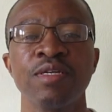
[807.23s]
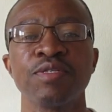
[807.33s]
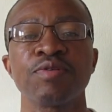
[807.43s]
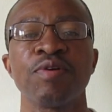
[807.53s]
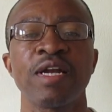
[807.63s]

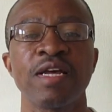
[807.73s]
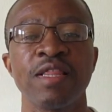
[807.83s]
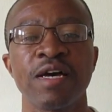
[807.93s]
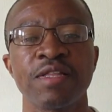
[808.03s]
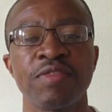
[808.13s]
So
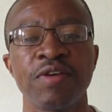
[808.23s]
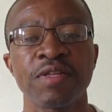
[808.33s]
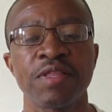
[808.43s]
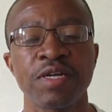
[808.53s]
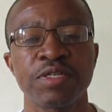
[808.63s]
another
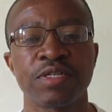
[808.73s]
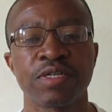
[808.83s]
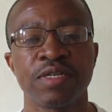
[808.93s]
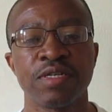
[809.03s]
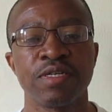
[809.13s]
thing
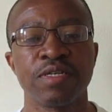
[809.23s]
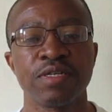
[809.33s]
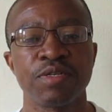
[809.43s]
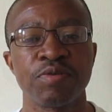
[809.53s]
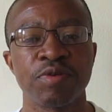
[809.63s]
that
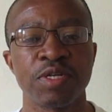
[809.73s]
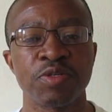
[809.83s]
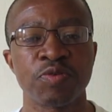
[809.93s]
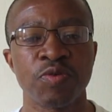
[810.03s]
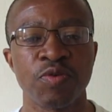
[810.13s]
you
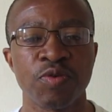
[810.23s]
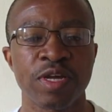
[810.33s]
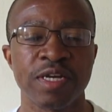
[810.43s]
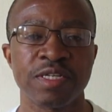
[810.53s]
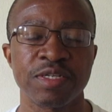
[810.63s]
need to
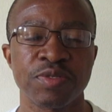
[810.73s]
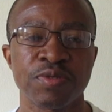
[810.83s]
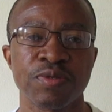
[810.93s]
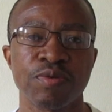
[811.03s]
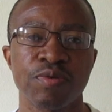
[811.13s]
look at
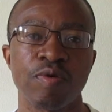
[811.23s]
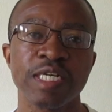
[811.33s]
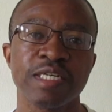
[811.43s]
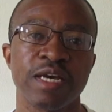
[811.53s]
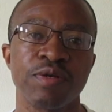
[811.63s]
is
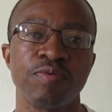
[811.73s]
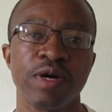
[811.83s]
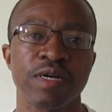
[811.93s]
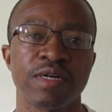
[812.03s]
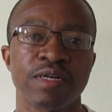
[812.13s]
what can
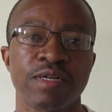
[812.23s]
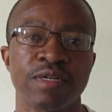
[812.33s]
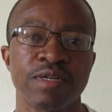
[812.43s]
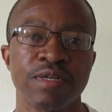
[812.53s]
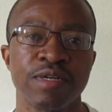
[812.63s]
work.
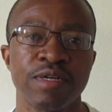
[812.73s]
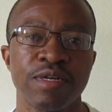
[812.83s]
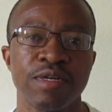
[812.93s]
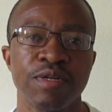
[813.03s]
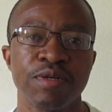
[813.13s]

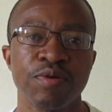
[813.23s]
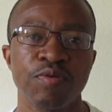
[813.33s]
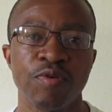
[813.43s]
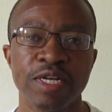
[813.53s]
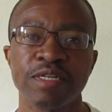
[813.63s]

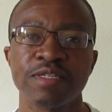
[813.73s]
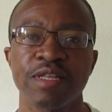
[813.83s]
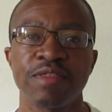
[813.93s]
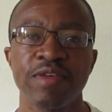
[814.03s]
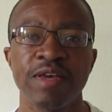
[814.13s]
What is
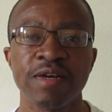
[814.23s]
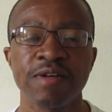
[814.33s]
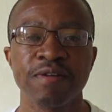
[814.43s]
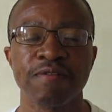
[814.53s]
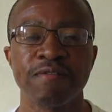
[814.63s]
the
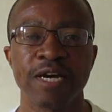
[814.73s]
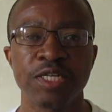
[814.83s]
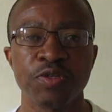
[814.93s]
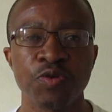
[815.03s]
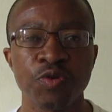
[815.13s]
thing
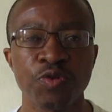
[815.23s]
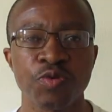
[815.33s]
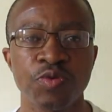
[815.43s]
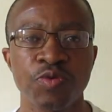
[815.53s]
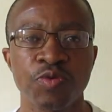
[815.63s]
that you
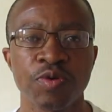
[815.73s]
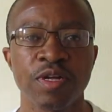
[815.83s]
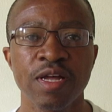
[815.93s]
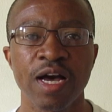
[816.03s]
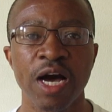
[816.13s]
should do?
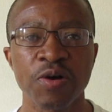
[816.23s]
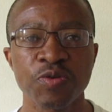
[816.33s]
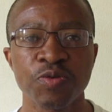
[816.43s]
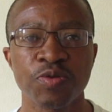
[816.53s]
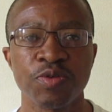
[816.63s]

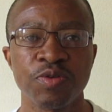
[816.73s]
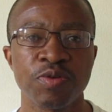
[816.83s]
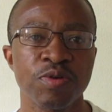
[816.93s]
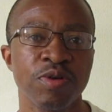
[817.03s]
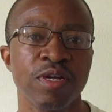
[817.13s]
How should
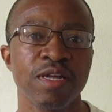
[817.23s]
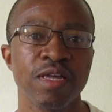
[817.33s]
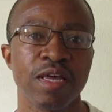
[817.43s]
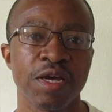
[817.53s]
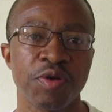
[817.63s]
you
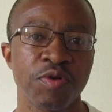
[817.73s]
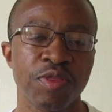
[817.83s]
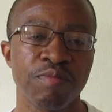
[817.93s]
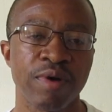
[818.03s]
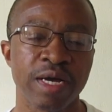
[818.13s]
handle
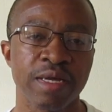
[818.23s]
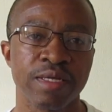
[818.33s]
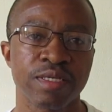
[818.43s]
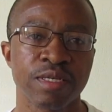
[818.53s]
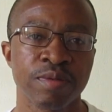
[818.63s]
the
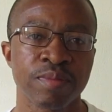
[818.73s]
markets?